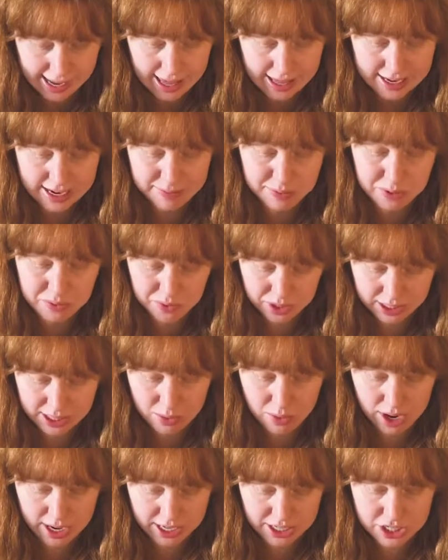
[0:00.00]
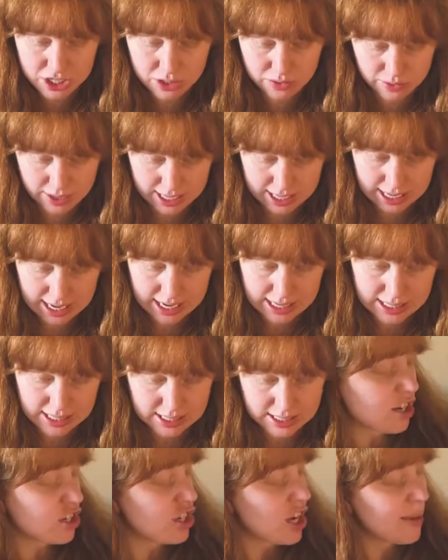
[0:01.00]
and I've been really wanting to read it.
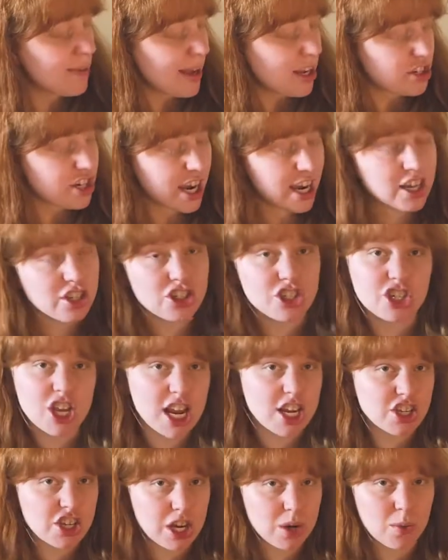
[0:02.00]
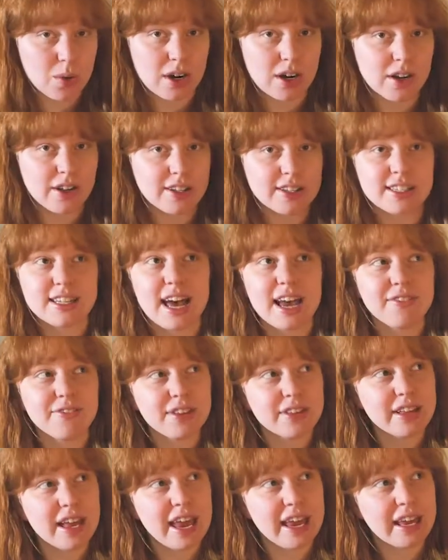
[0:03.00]
Shaping change, changing worlds. I
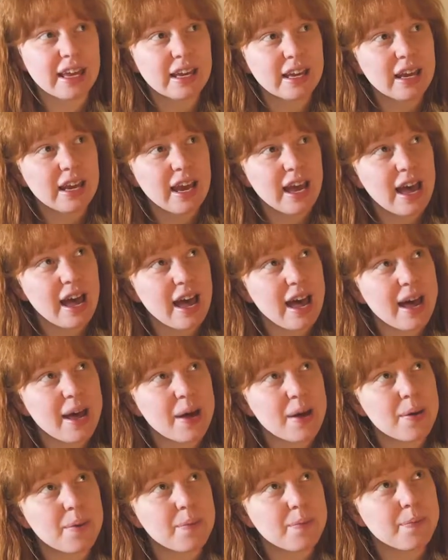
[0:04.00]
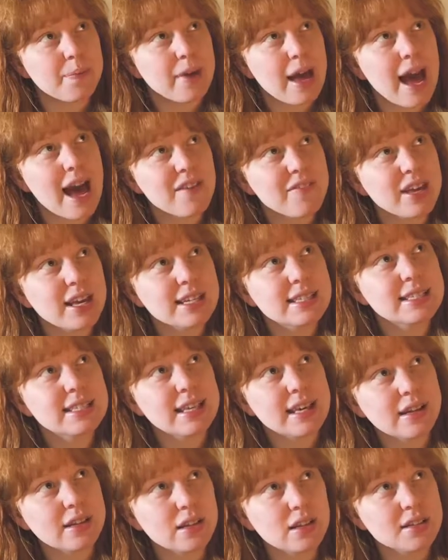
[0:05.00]
feel like having
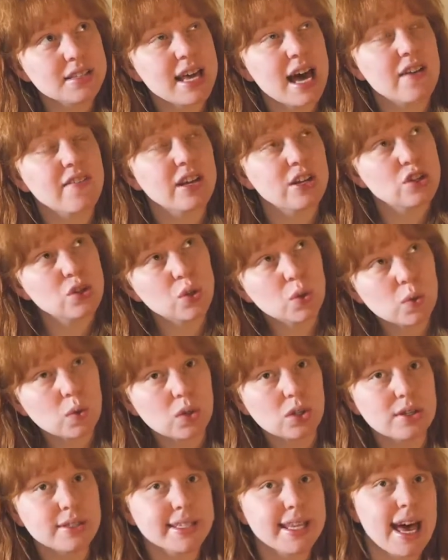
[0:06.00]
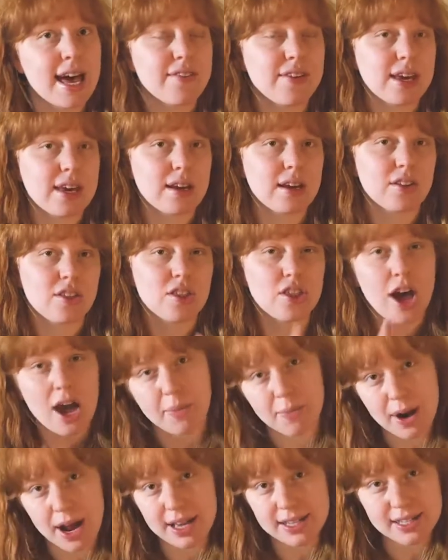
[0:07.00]
skills, having tools, having
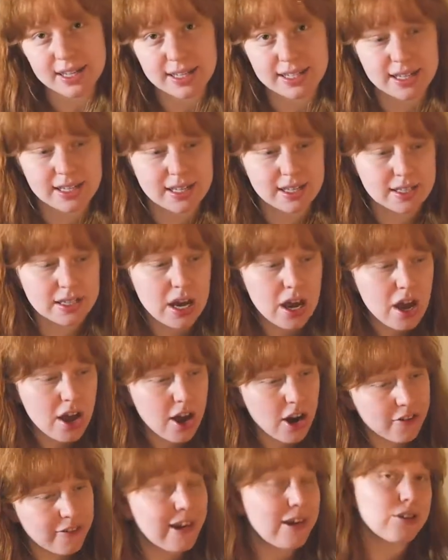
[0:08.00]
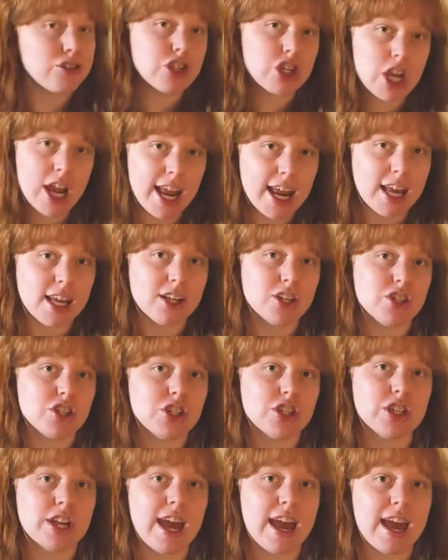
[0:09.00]
thought processes around
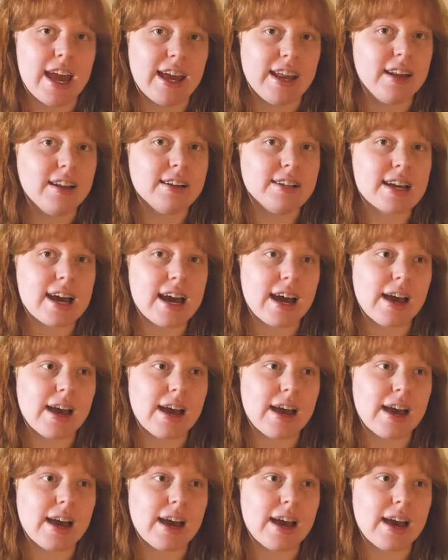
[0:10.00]
change and